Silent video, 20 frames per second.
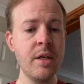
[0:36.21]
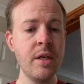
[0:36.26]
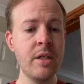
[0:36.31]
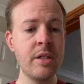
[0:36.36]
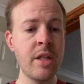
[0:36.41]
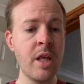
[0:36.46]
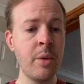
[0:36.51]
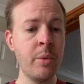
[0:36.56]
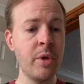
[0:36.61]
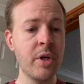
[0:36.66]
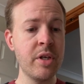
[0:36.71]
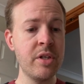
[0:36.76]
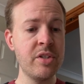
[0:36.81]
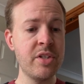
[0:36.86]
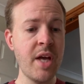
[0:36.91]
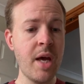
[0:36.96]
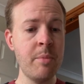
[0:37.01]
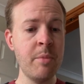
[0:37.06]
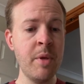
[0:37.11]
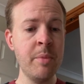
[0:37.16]
and they will
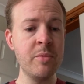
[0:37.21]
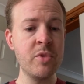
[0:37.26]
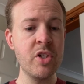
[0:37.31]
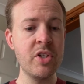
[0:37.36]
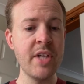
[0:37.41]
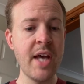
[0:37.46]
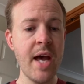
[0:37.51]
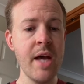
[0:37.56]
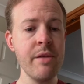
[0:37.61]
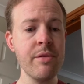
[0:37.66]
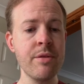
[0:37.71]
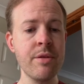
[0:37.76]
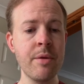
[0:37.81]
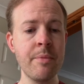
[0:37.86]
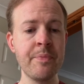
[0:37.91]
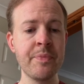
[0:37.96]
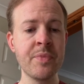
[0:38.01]
condemn him to death.